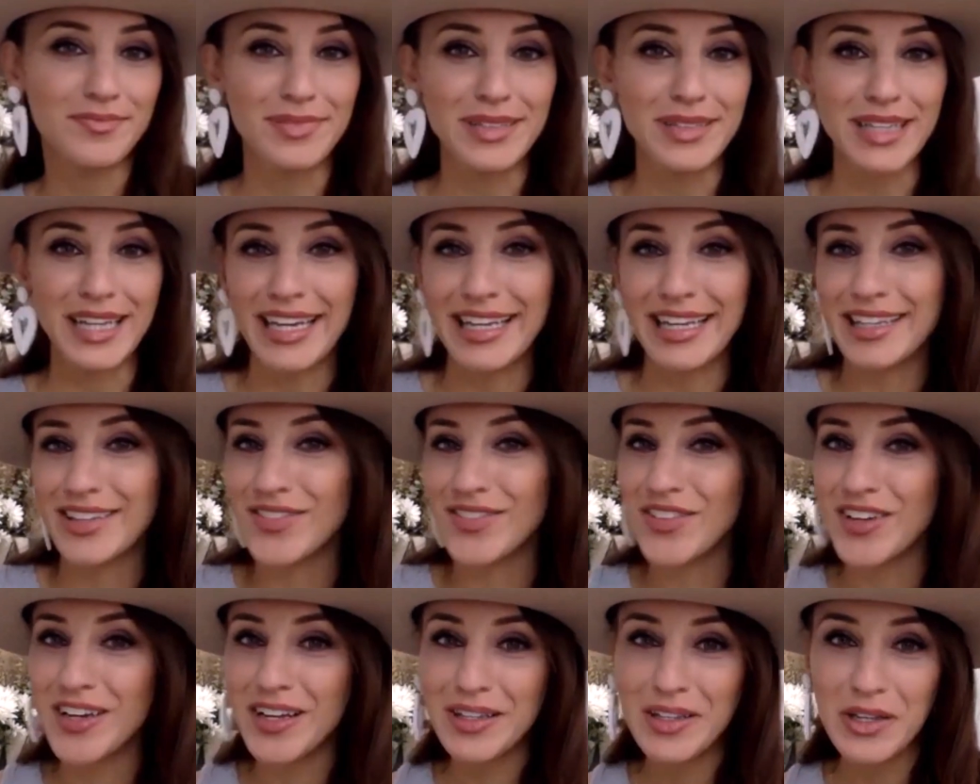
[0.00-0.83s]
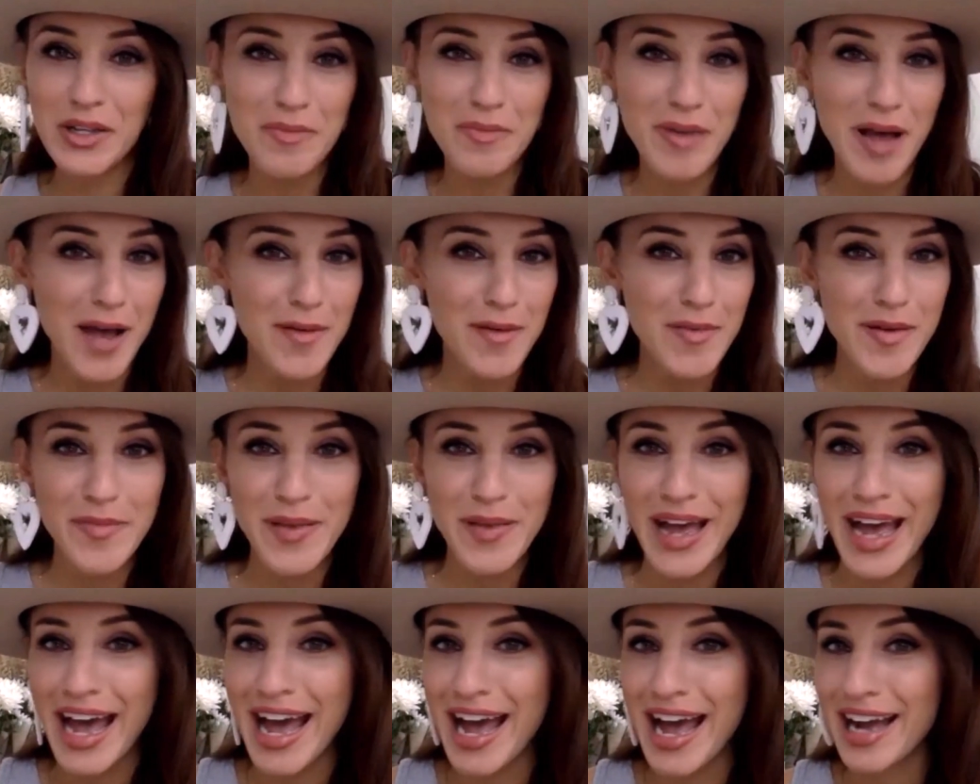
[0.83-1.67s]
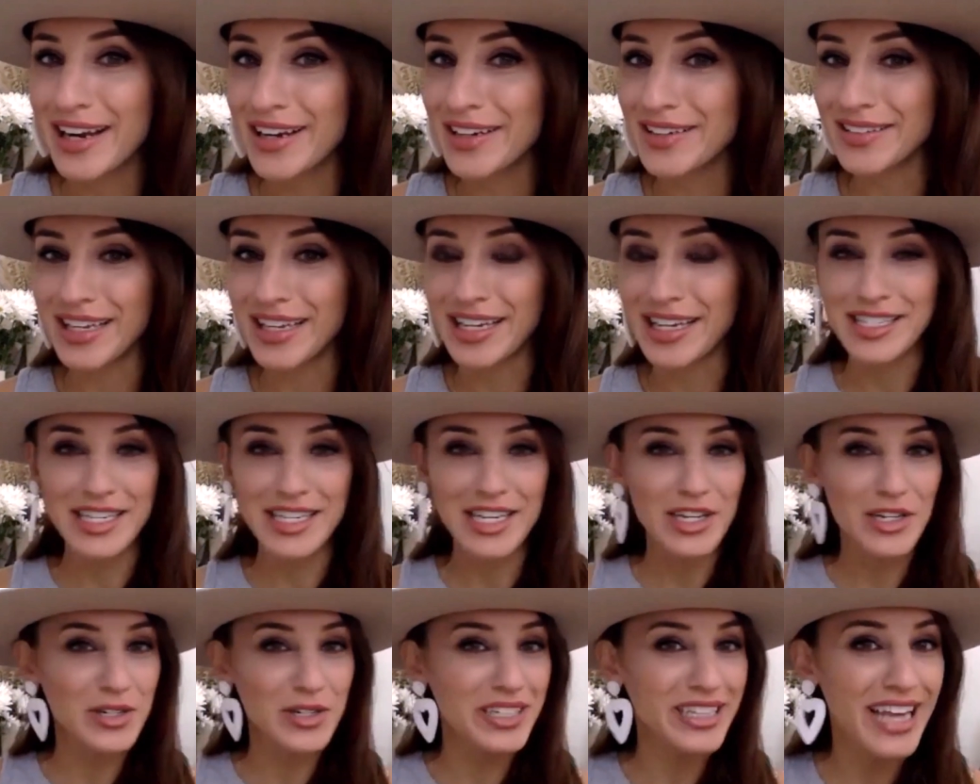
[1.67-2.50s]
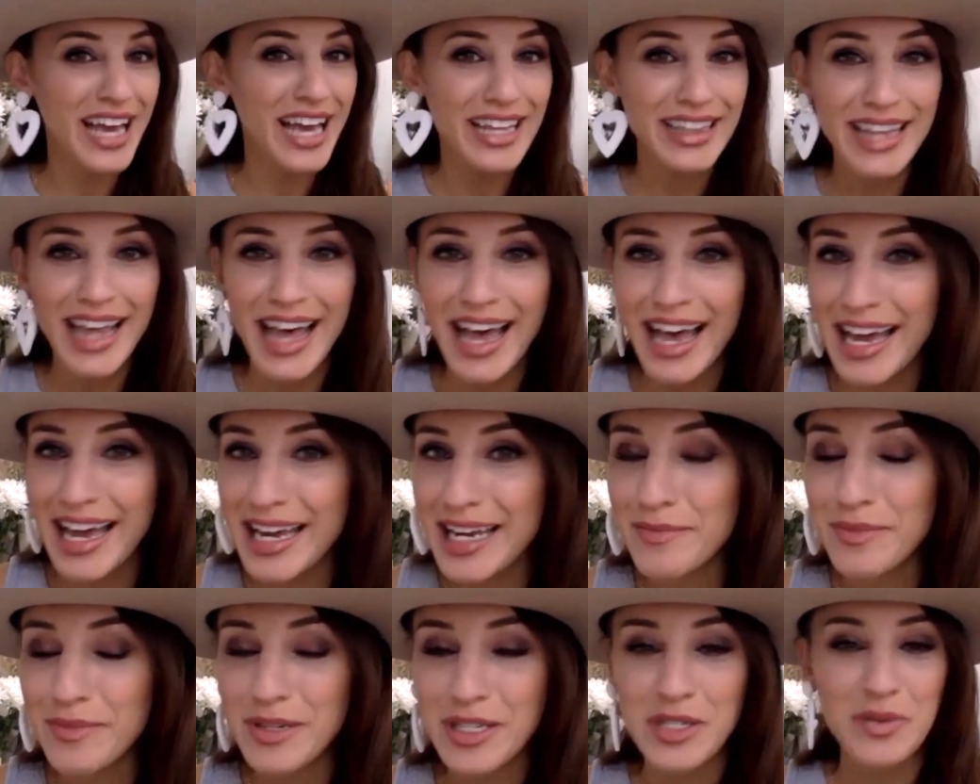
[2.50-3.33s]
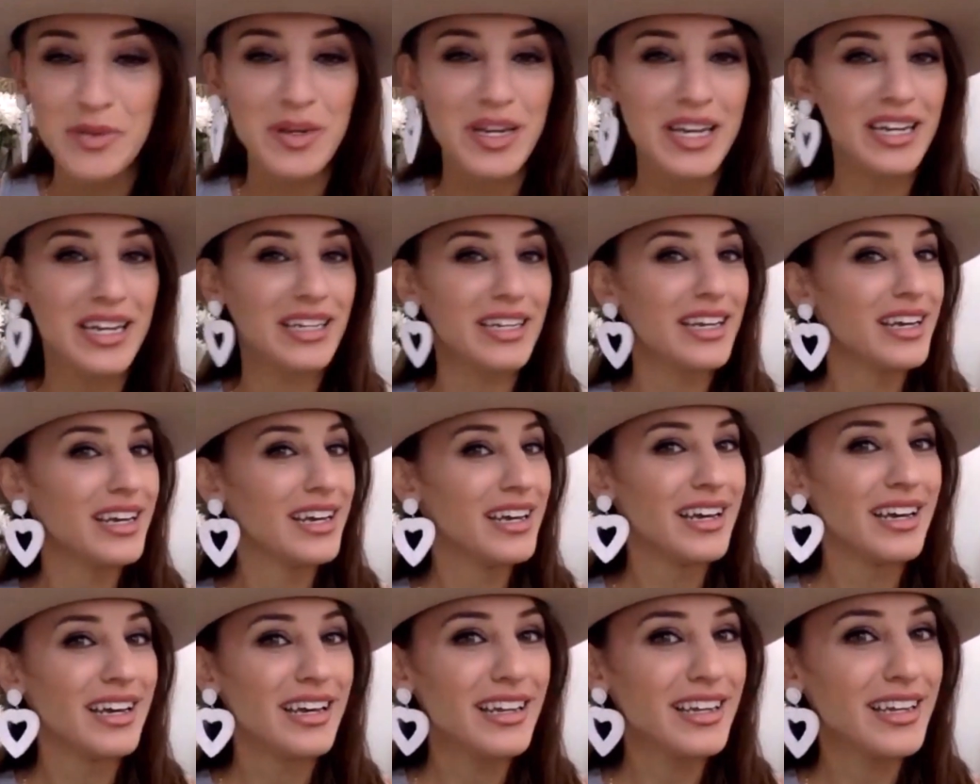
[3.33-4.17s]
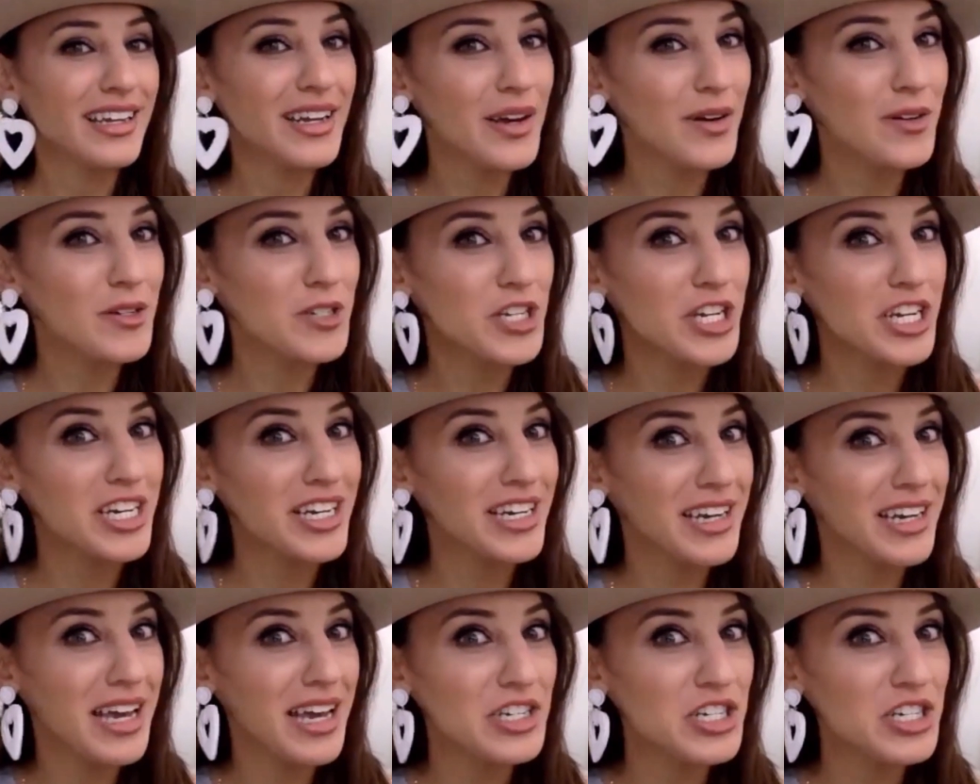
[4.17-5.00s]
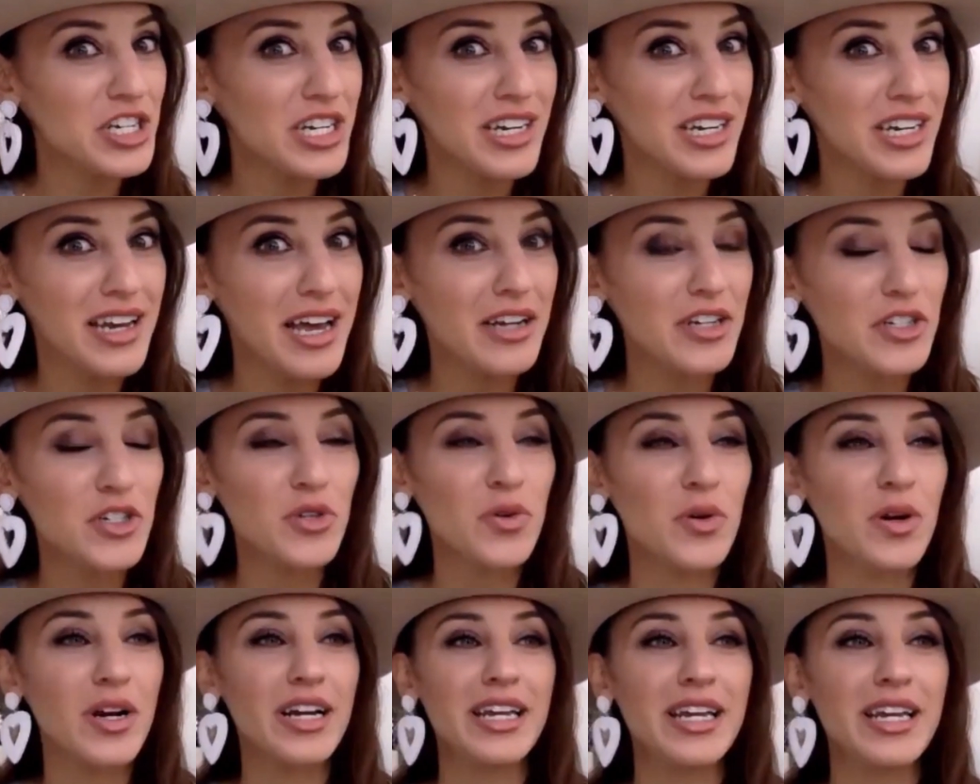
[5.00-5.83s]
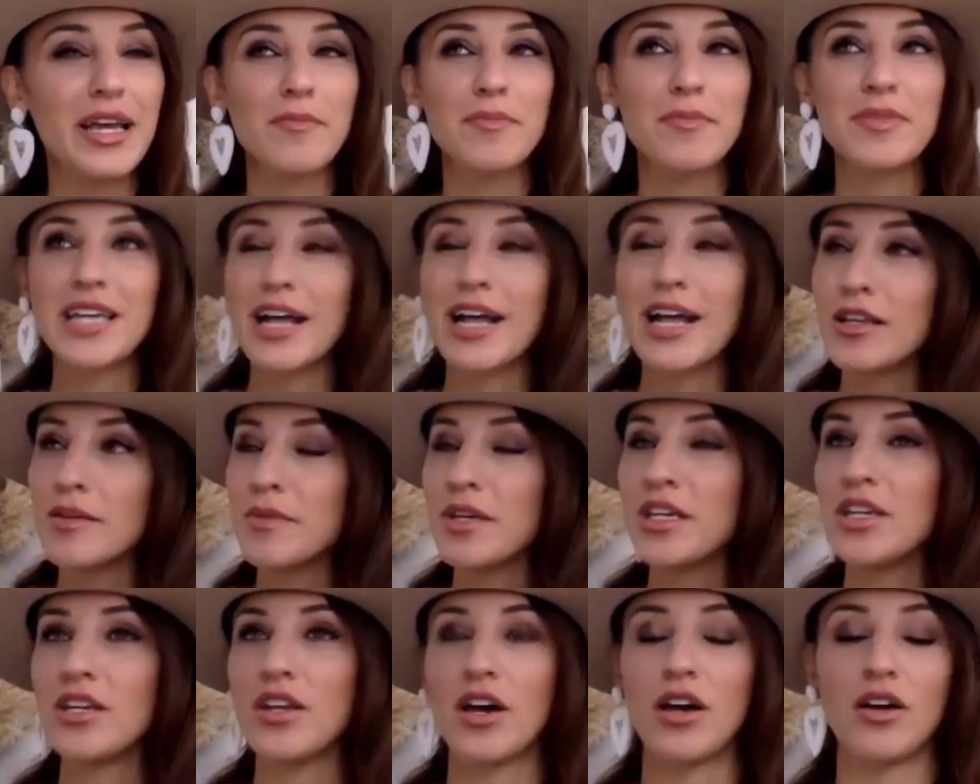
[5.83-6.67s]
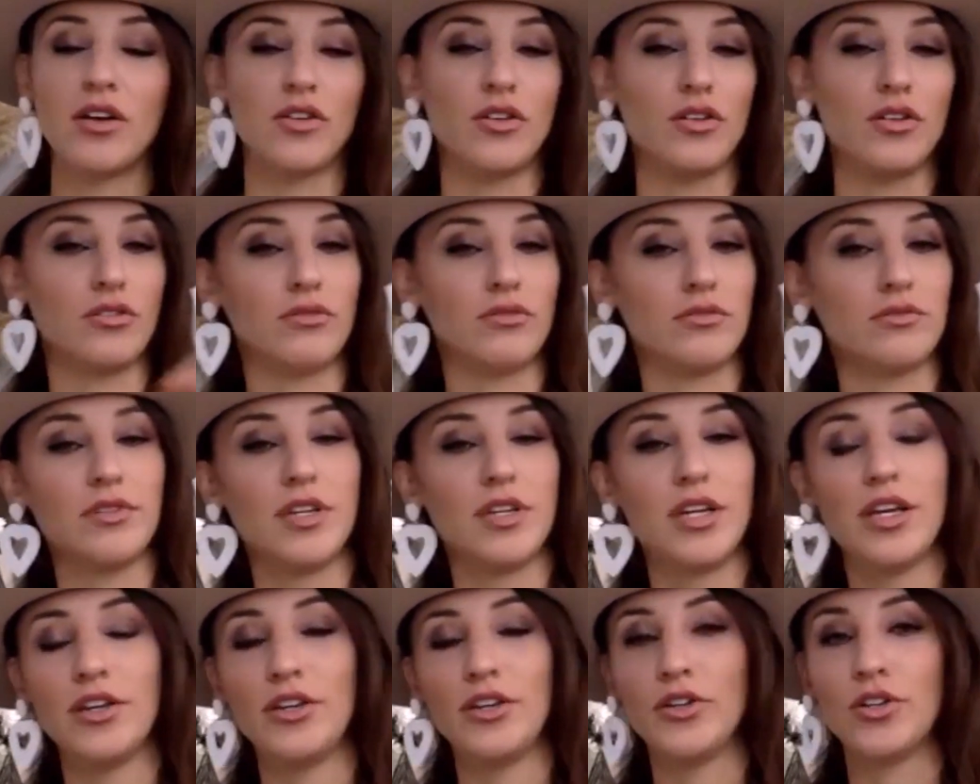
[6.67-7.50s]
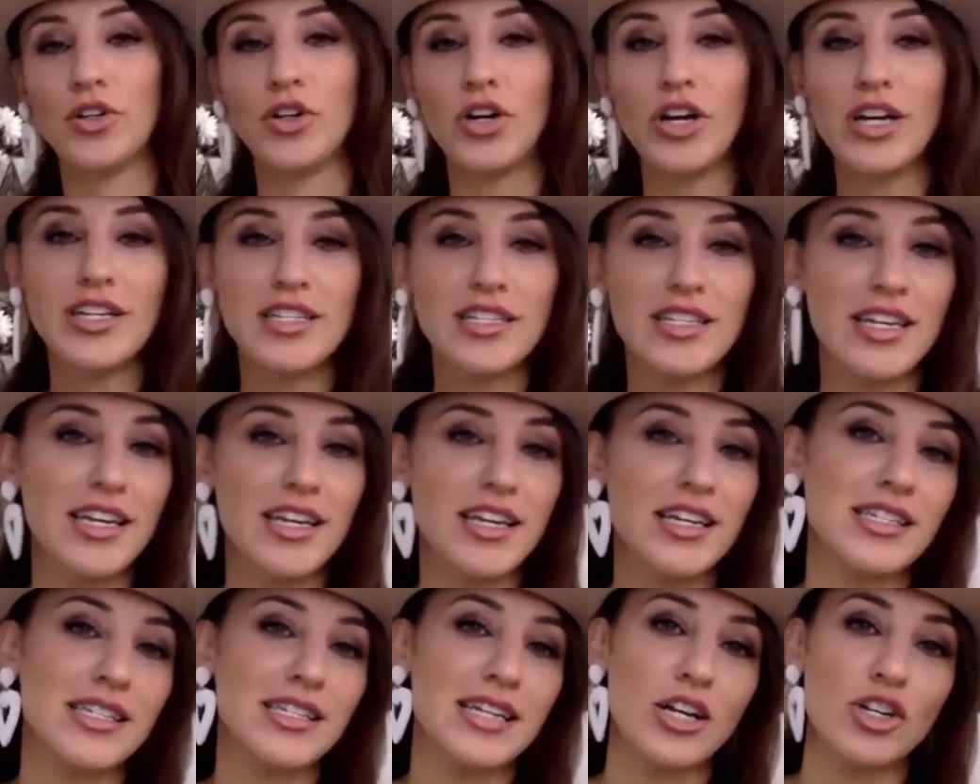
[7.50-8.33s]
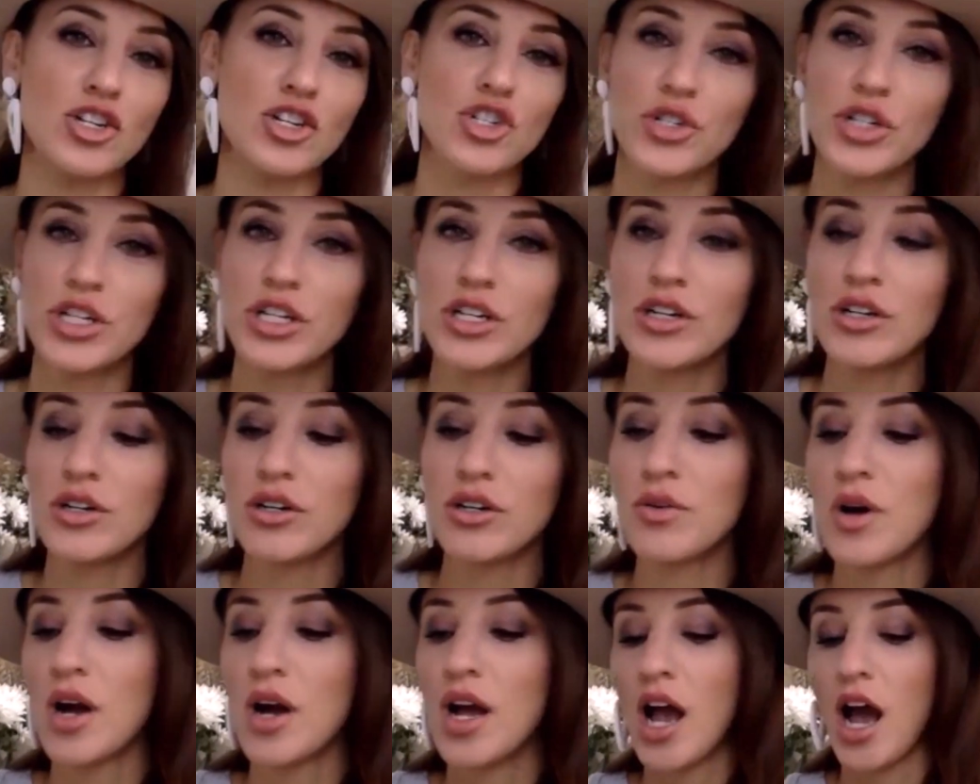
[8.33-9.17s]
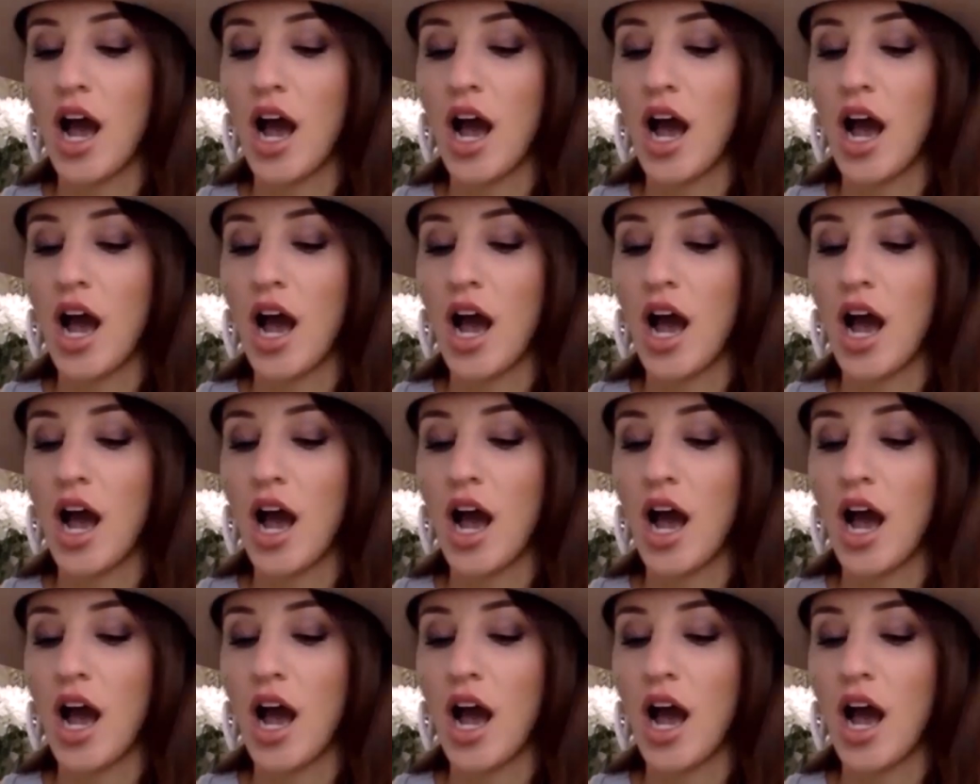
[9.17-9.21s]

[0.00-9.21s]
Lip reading: playing the field a little behind my back or like teetering that line between, cheating, not sure. He kept telling me, no, you're crazy. It's not true.